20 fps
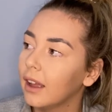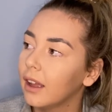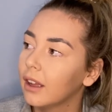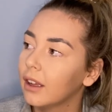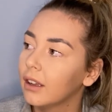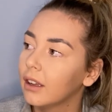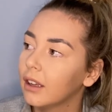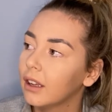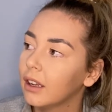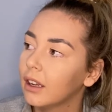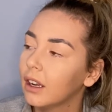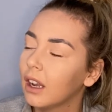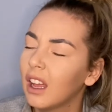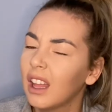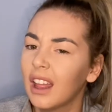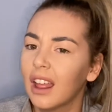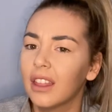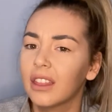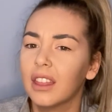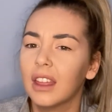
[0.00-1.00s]
I
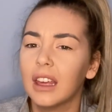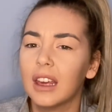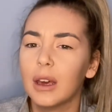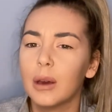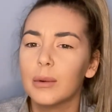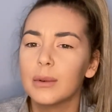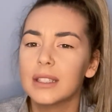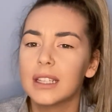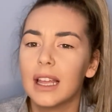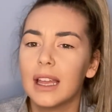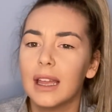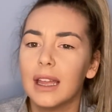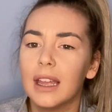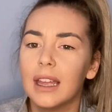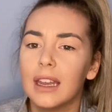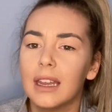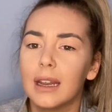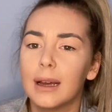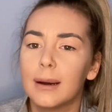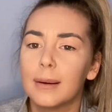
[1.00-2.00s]
think it was
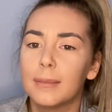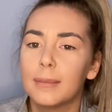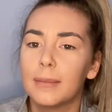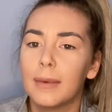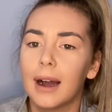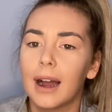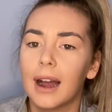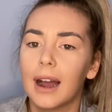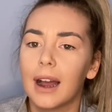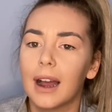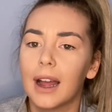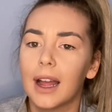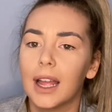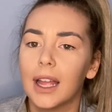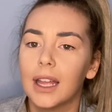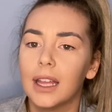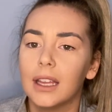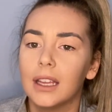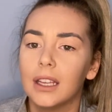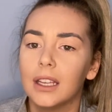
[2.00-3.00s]
in
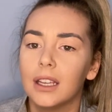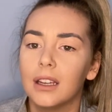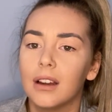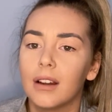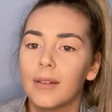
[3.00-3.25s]
my